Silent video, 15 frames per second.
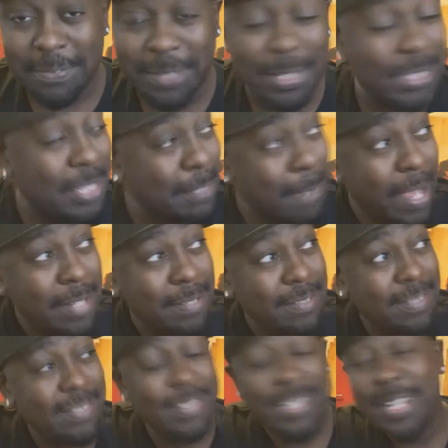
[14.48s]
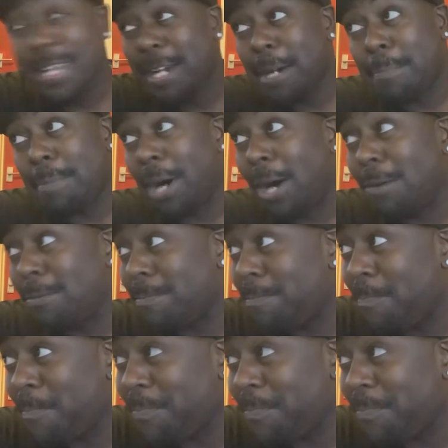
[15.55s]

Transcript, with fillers: feels good, mate. Bro,